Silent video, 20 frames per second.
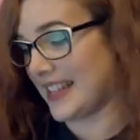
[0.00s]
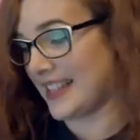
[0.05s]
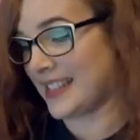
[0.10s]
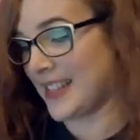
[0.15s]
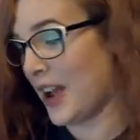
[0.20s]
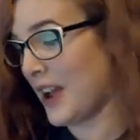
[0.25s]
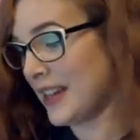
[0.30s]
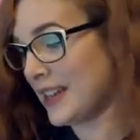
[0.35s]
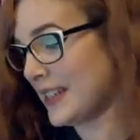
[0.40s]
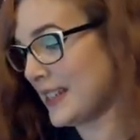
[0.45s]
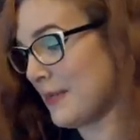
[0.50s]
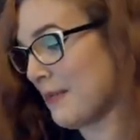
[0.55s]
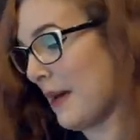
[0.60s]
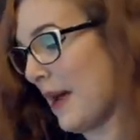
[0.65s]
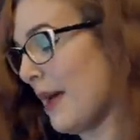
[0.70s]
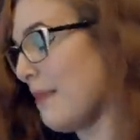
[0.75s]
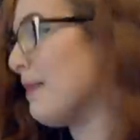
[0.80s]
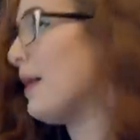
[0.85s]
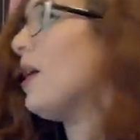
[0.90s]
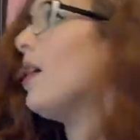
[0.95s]
a sign to
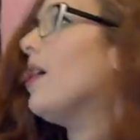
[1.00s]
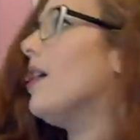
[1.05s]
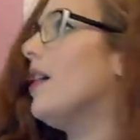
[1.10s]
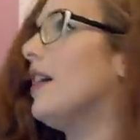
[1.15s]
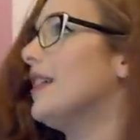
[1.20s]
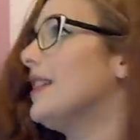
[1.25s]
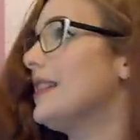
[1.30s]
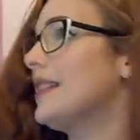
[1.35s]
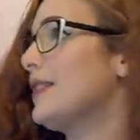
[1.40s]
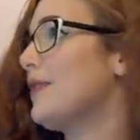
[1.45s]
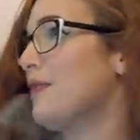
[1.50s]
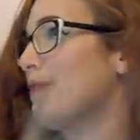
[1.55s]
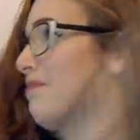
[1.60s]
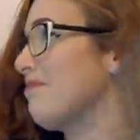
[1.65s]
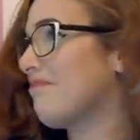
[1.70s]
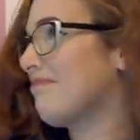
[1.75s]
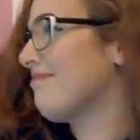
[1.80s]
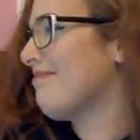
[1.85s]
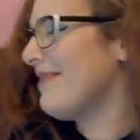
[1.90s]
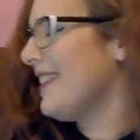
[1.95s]
buy
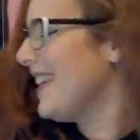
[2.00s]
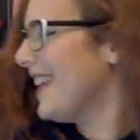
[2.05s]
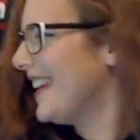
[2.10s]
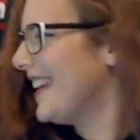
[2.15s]
more.